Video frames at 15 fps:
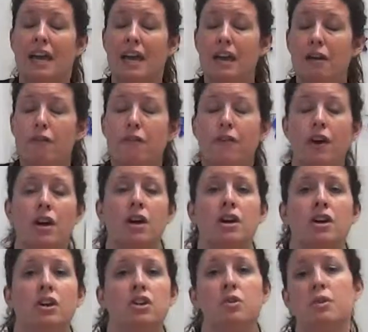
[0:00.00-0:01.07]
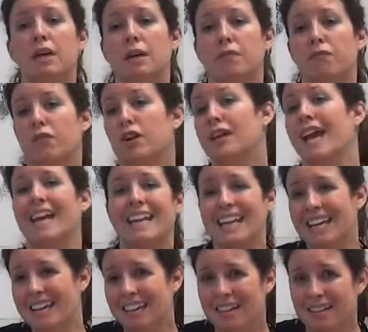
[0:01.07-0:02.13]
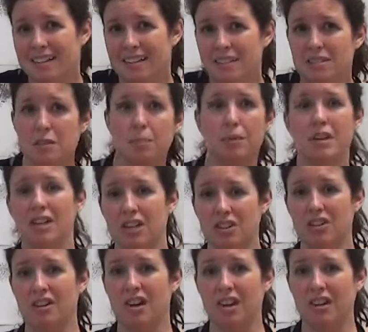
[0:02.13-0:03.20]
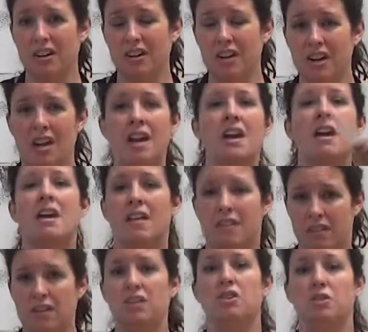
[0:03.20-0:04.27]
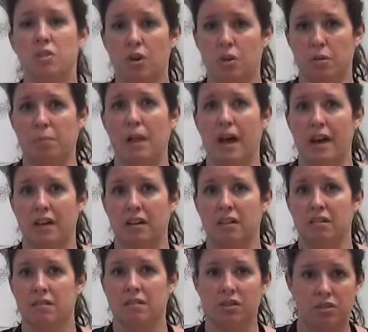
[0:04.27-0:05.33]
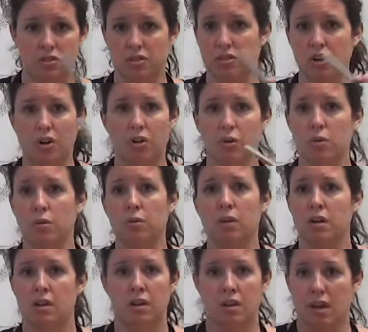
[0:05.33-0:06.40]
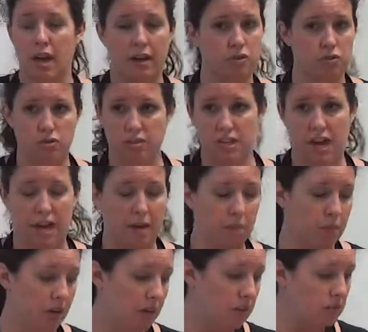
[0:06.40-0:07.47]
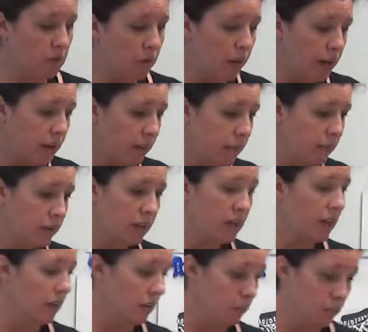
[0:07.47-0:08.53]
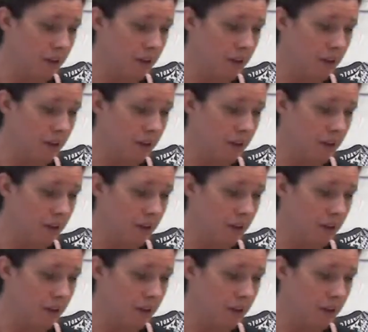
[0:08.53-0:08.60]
If you keep forgetting to bring in your color, then you go to black. There's no extra time because, oh, I keep forgetting.